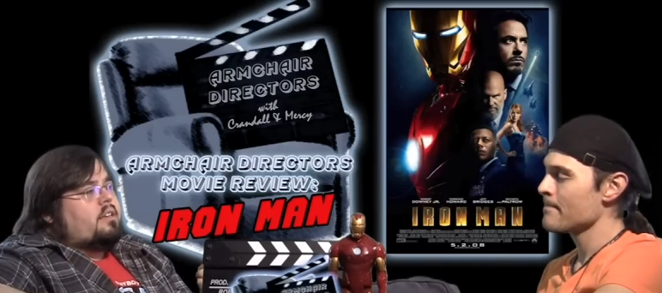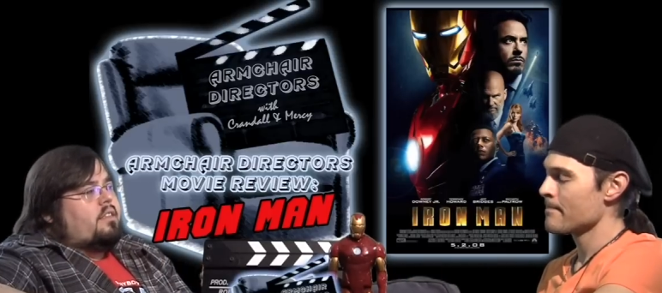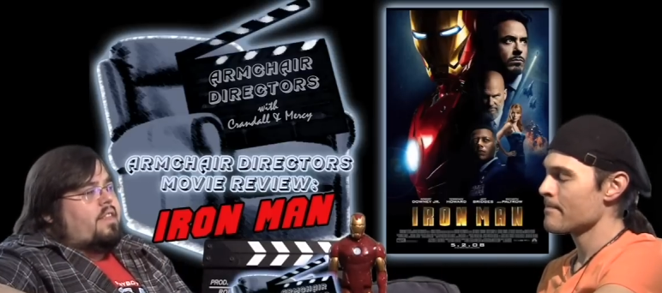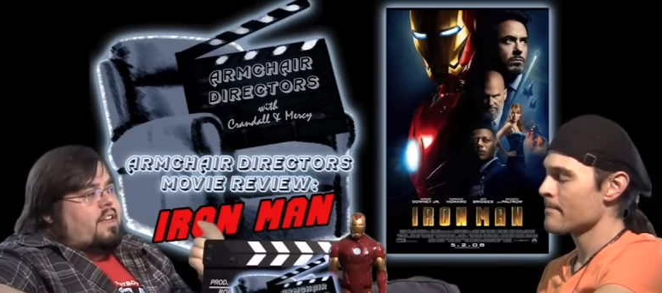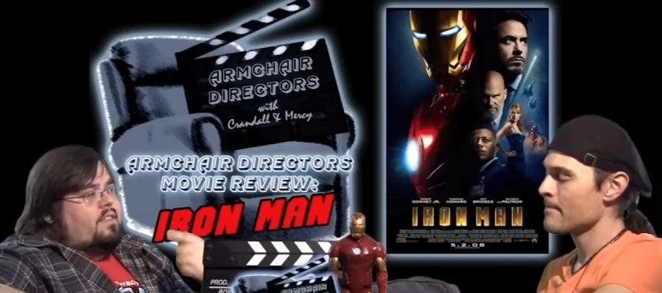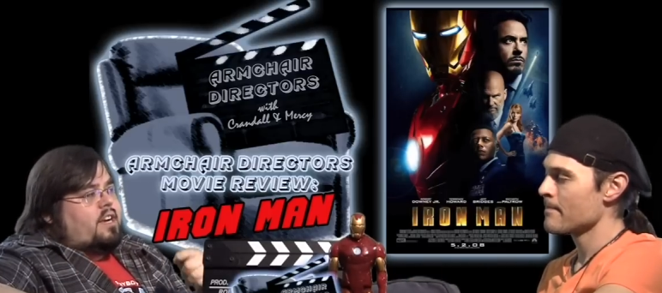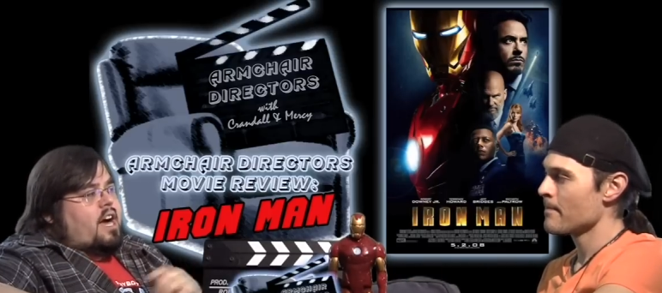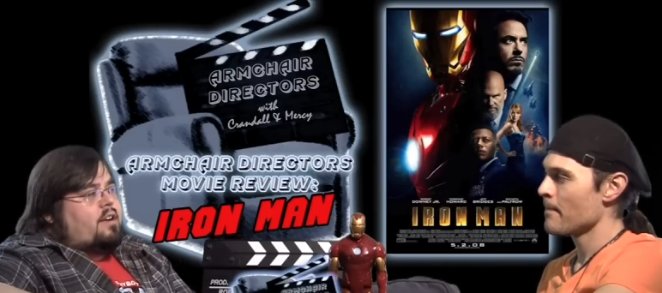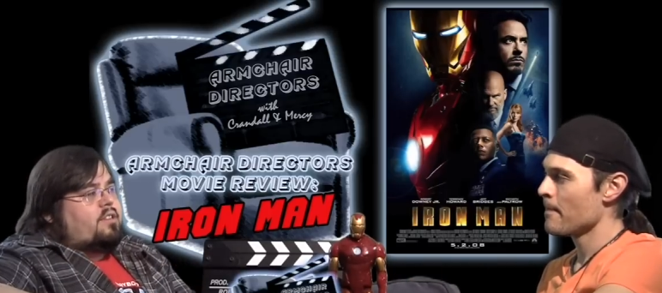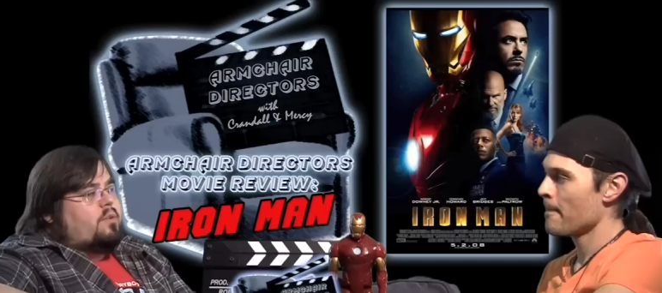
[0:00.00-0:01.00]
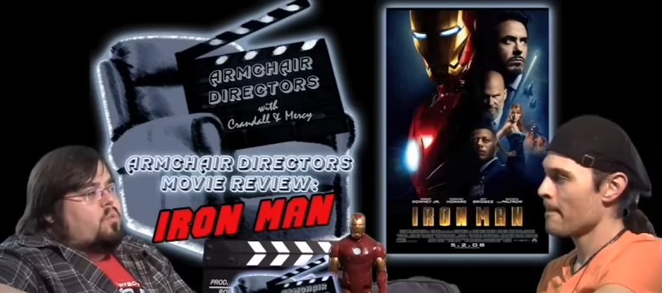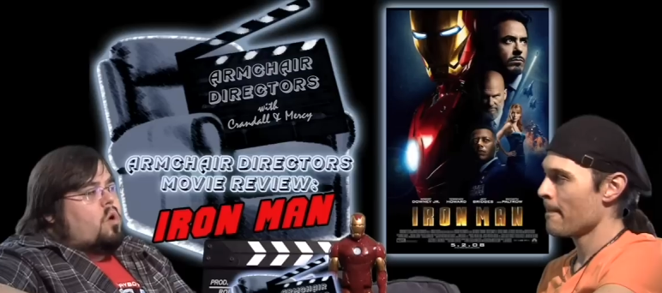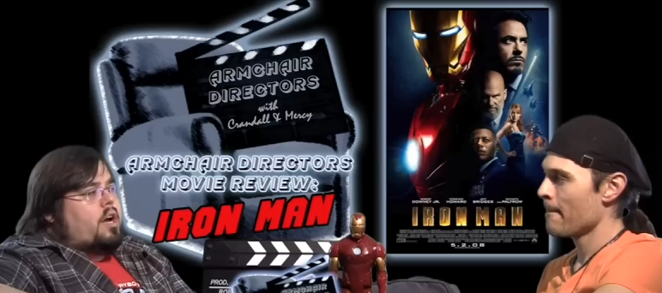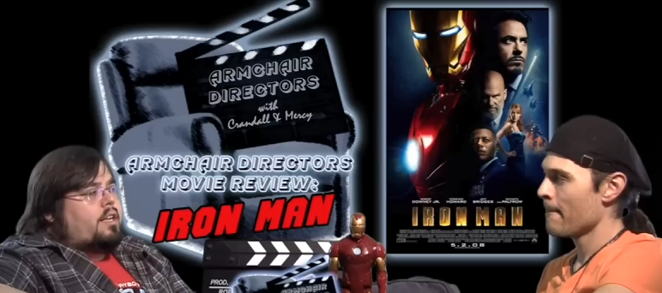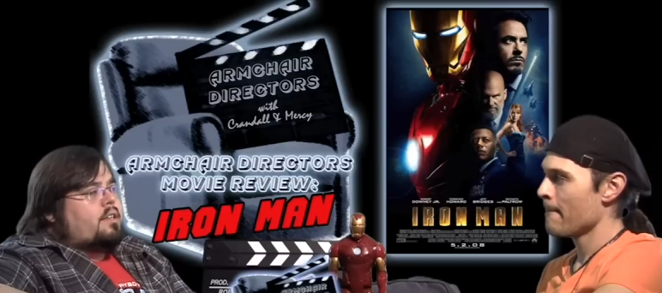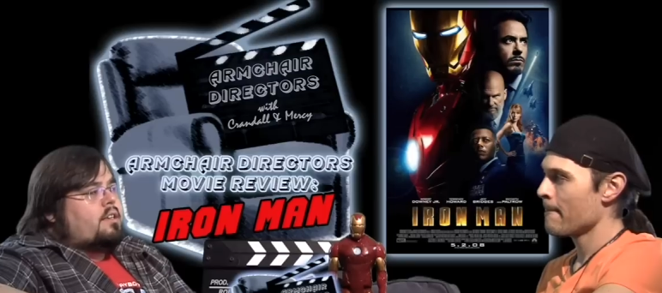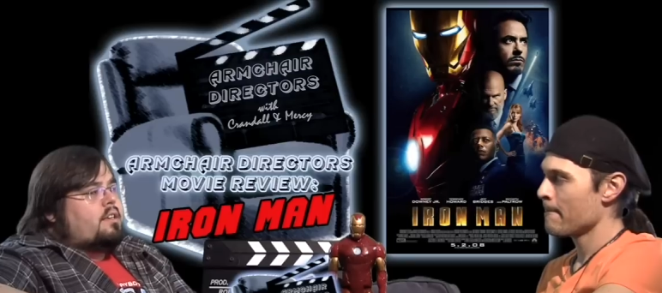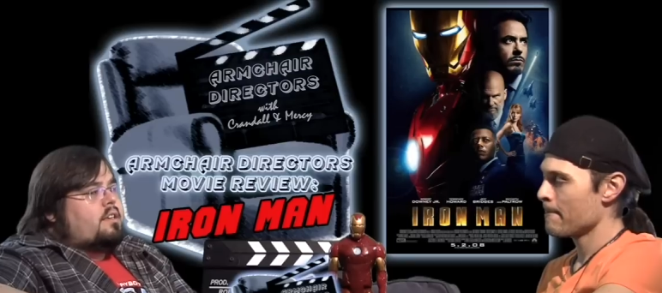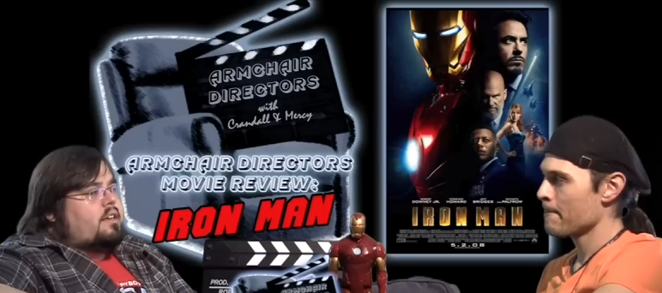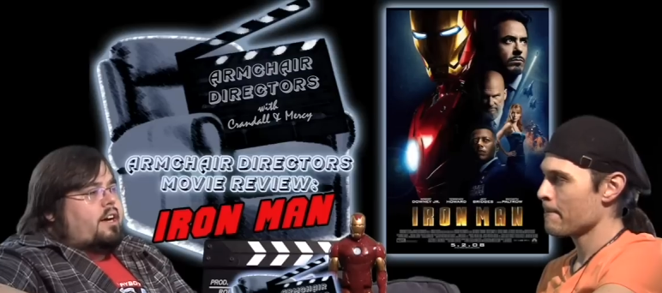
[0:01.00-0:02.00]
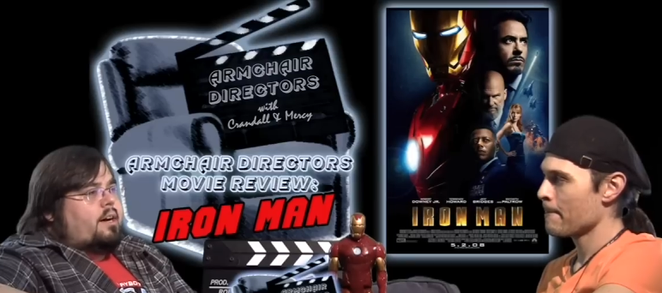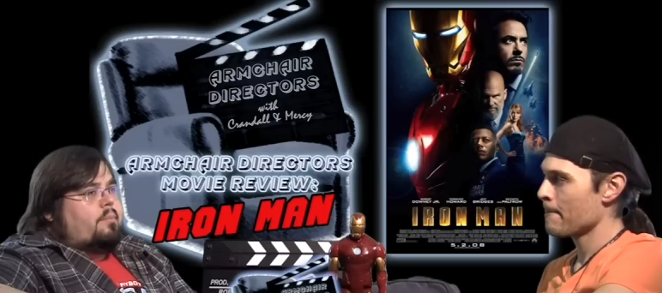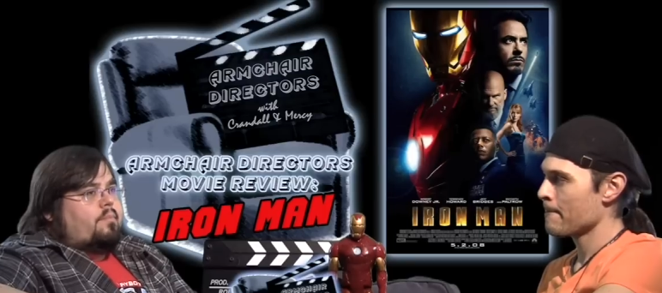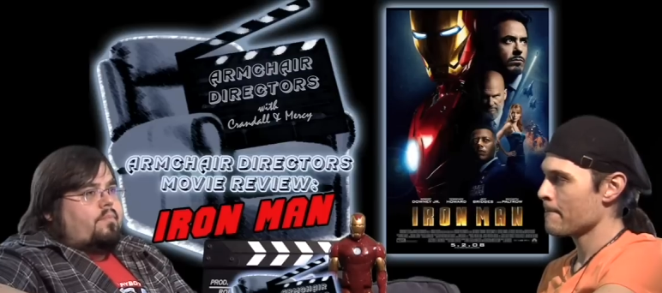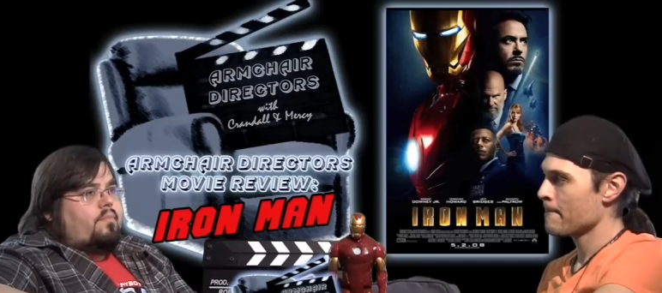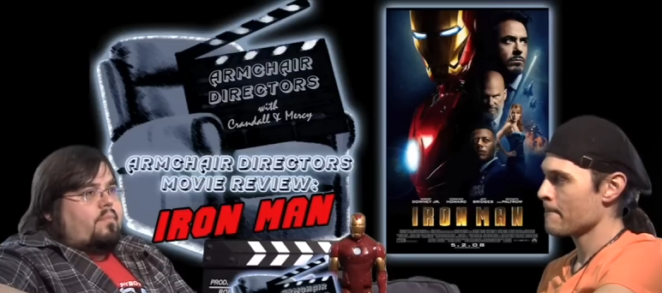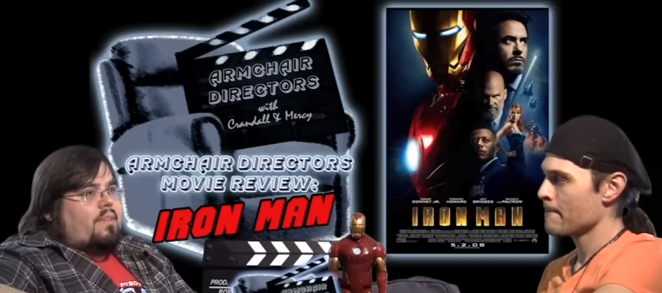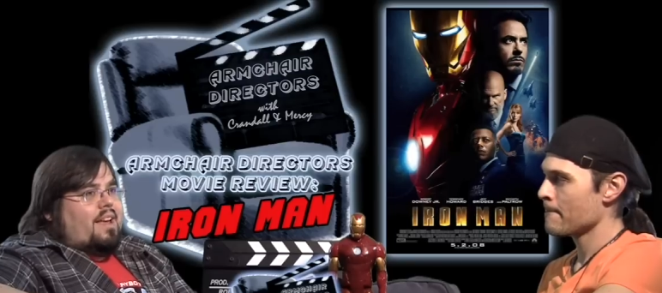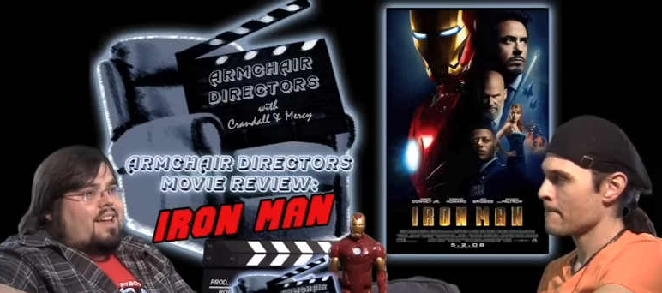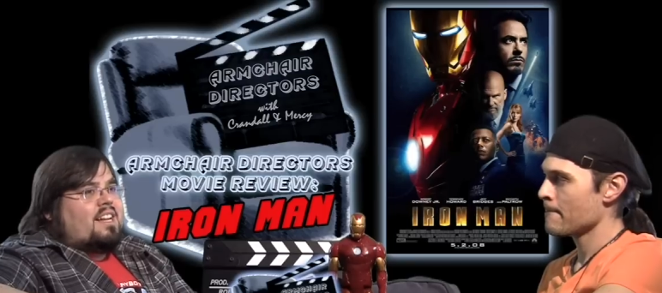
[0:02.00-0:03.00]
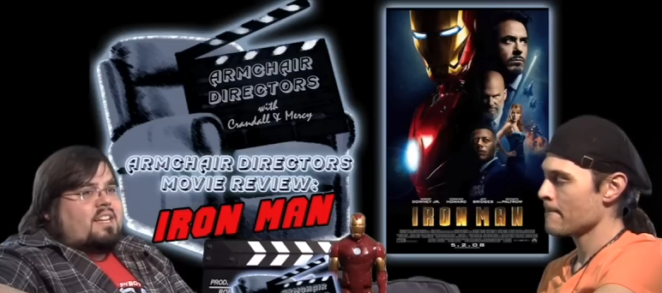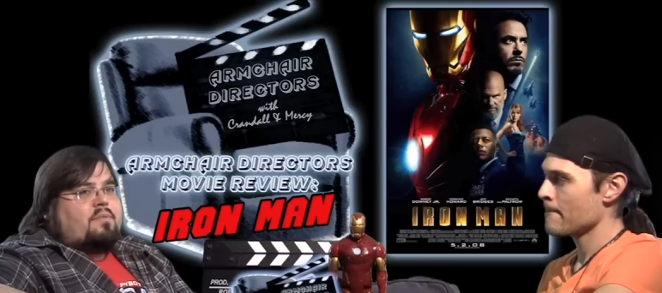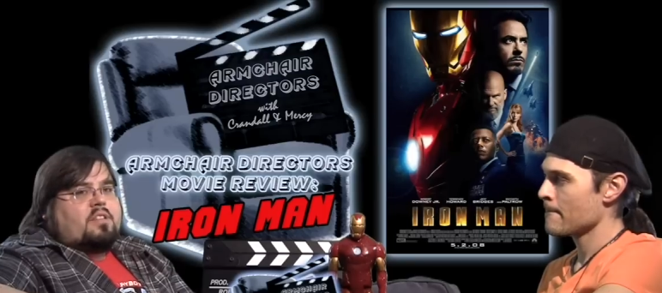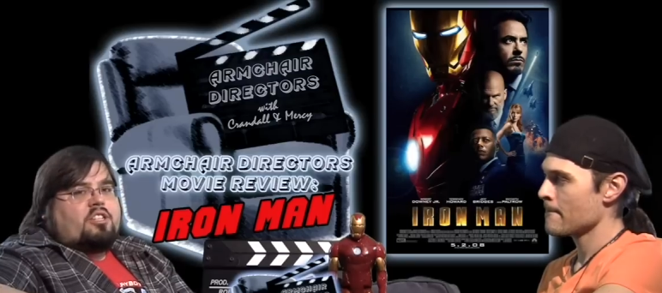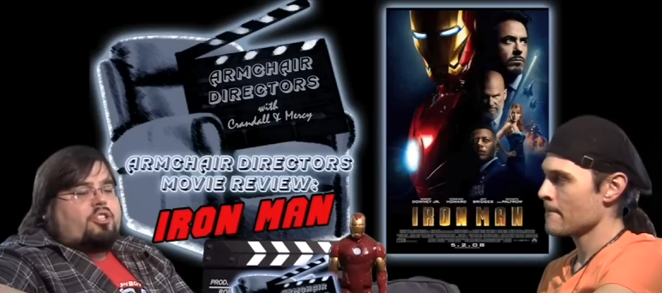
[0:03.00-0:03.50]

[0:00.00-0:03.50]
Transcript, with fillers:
Speaker 1: than the guy who did one, um, and it definitely